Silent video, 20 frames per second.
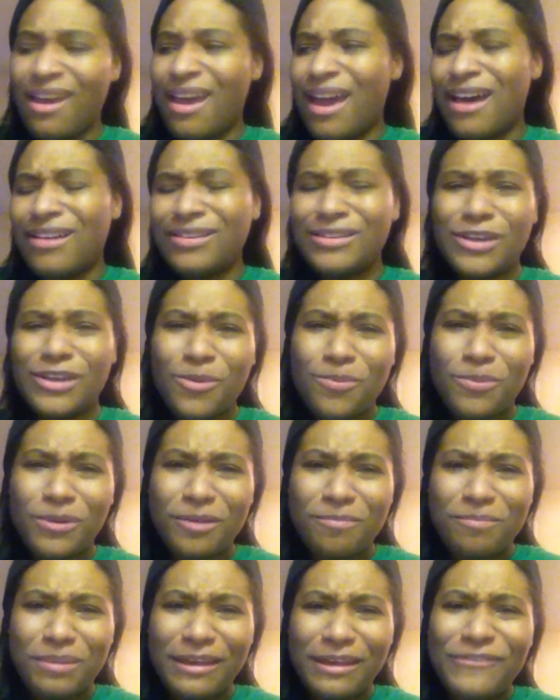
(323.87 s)
How dope would
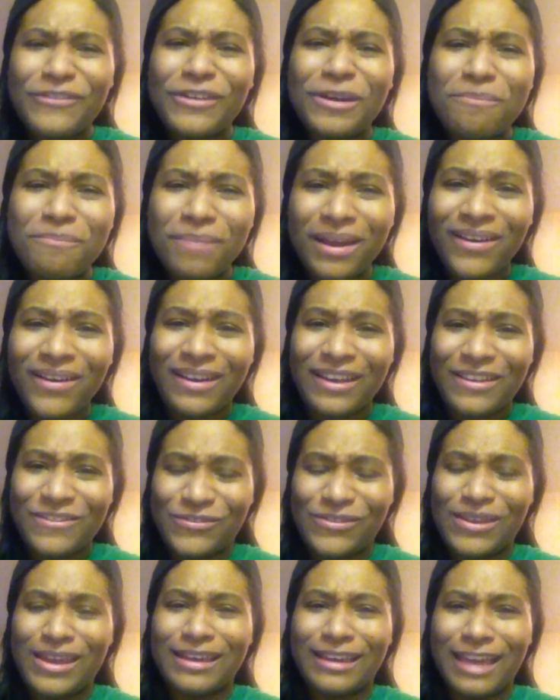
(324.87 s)
it be if an American
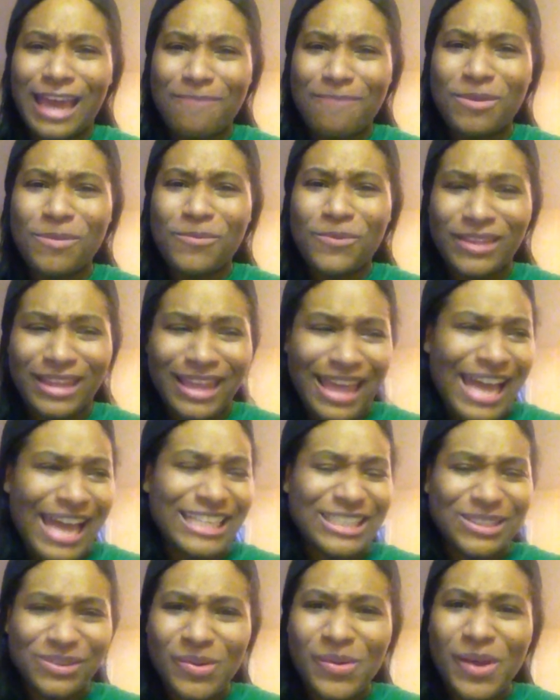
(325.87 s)
fan came up with the
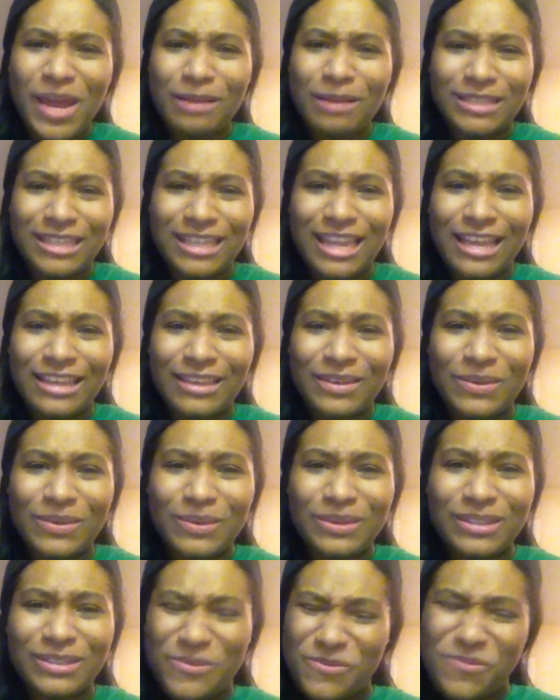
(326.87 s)
actual names that they
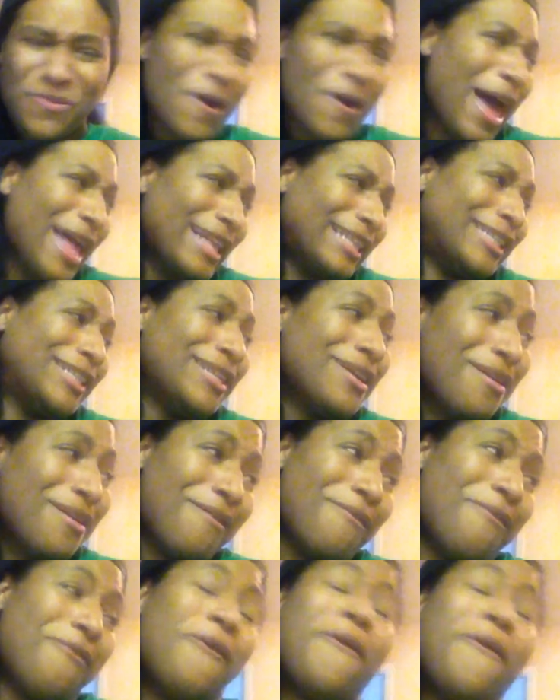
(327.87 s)
use? What?
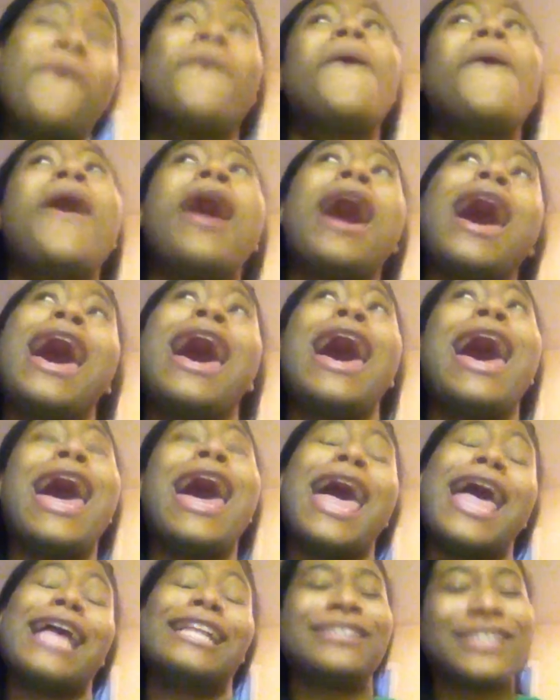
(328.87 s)

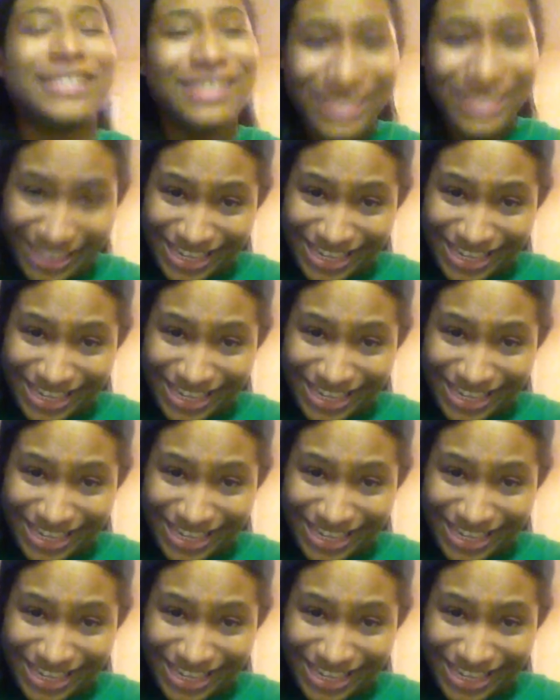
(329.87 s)
What?